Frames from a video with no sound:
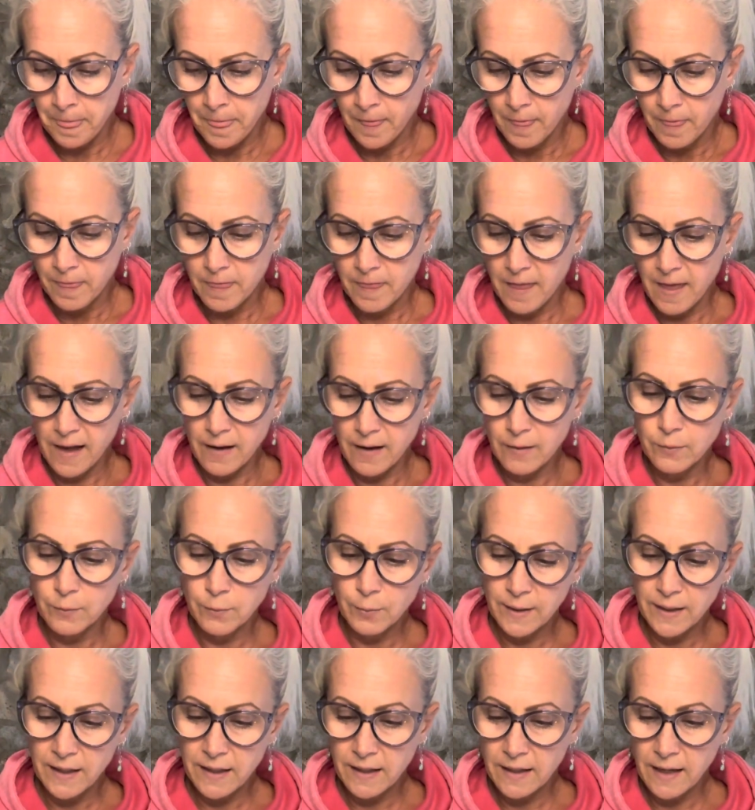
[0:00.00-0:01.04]
that
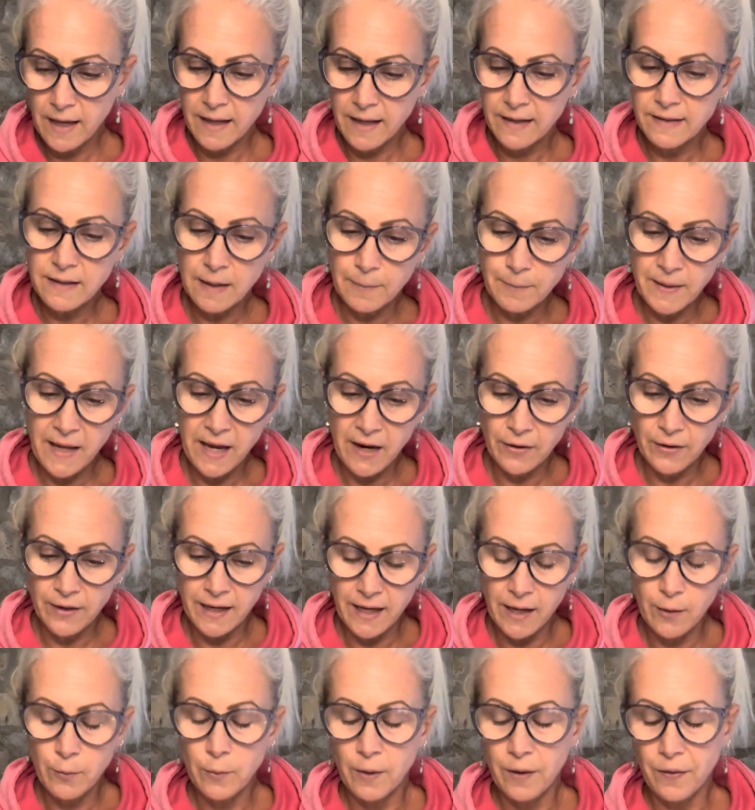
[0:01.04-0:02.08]
we end up
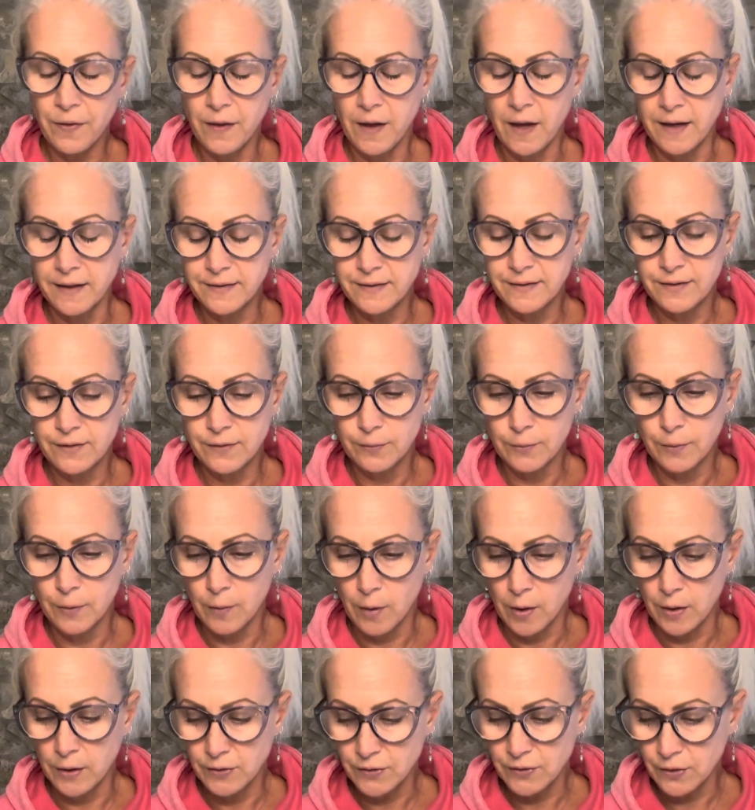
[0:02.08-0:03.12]
carrying with us through
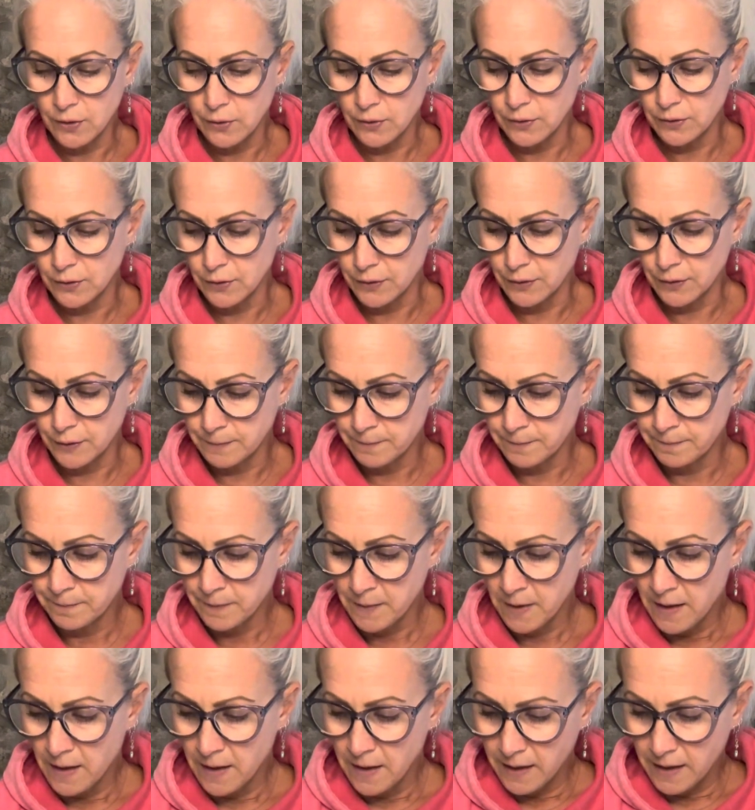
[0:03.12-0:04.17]
our adulthood,
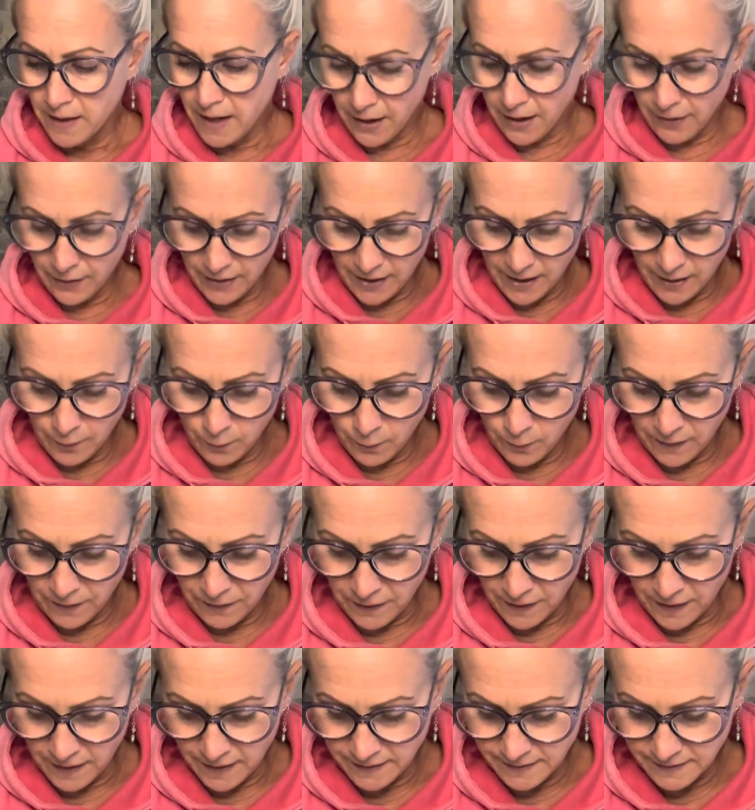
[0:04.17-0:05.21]
carrying with
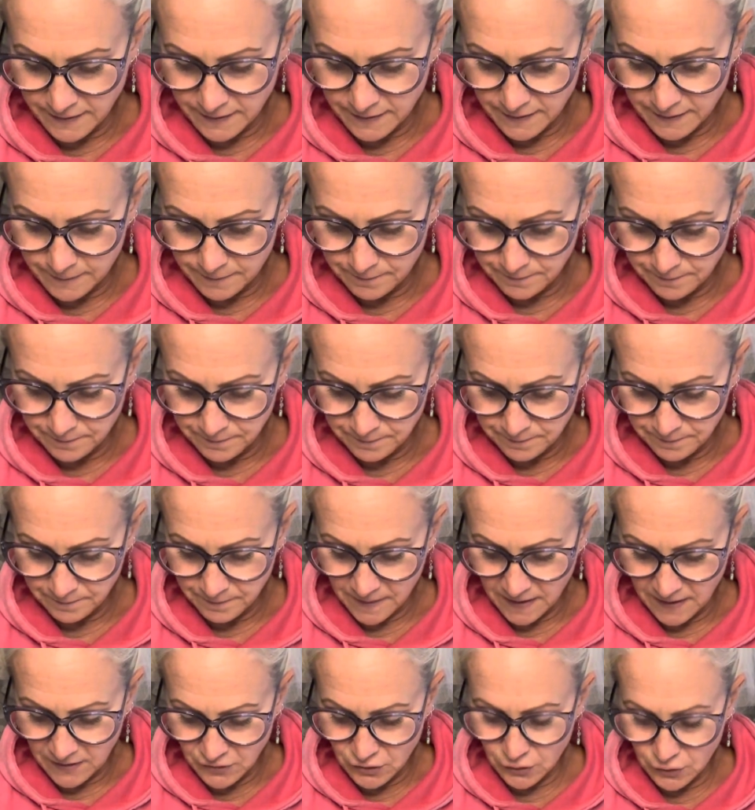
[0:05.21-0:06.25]
us
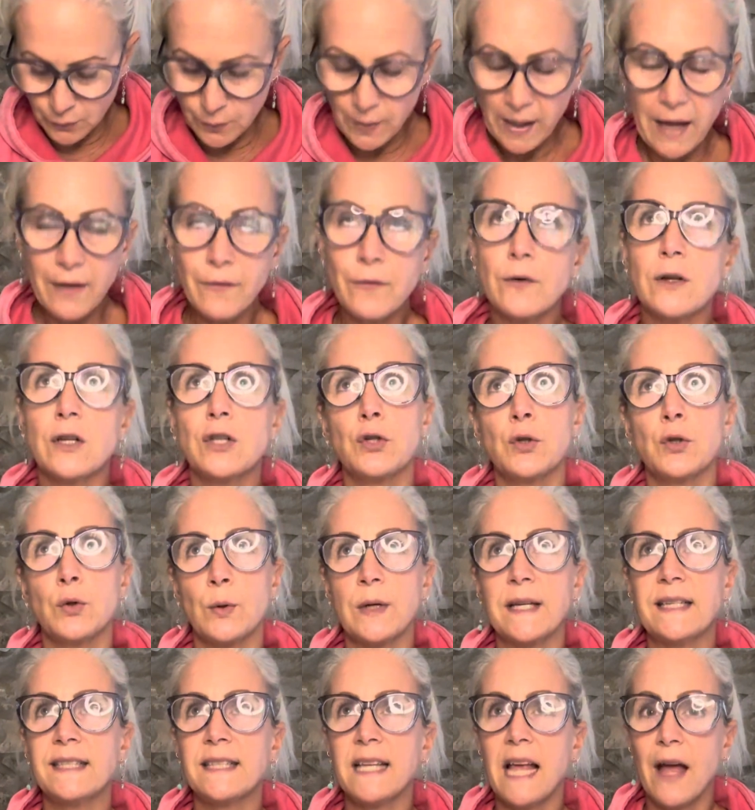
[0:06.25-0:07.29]
into every
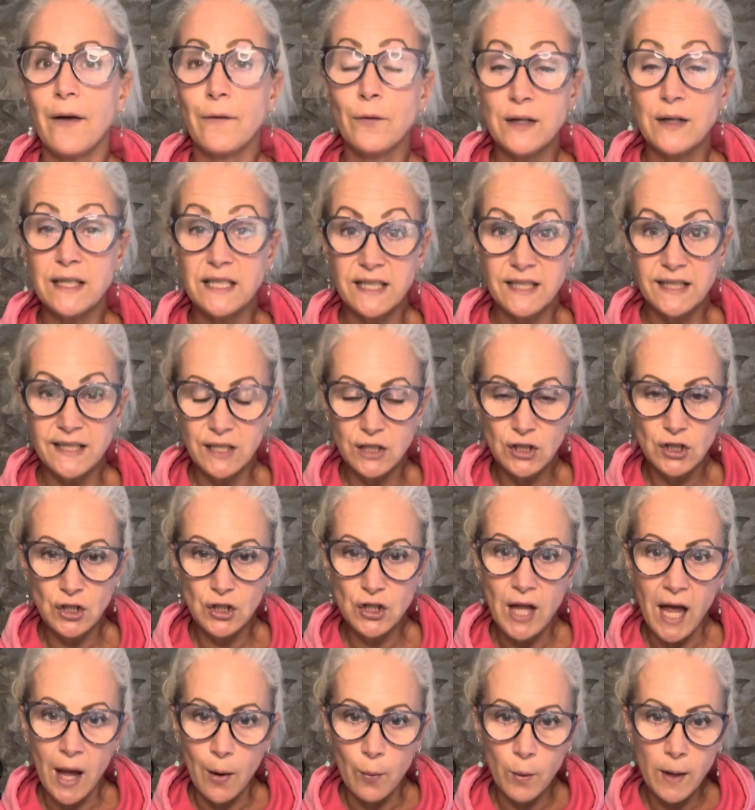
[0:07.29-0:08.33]
choice, every decision
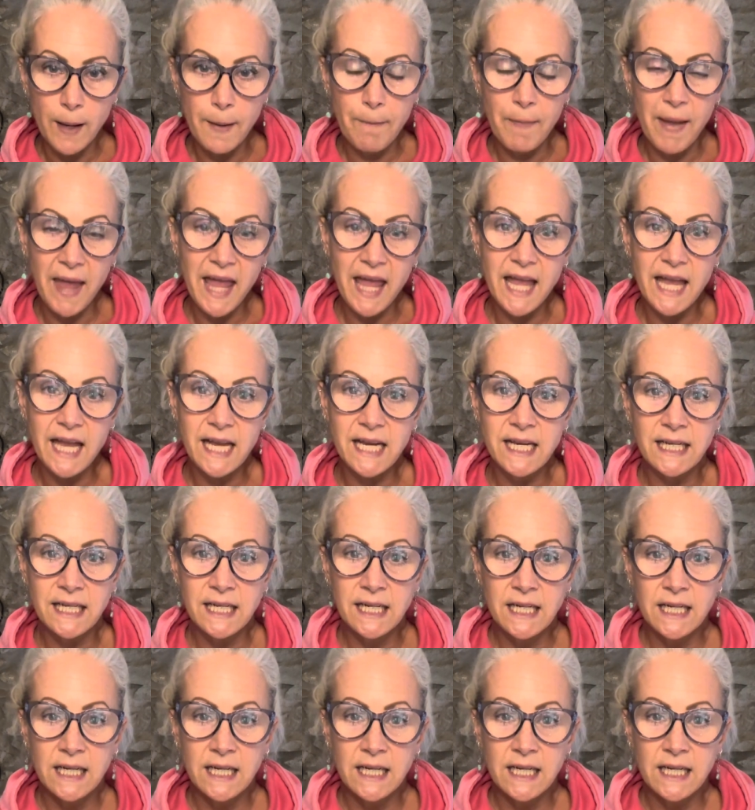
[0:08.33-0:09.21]
that we make.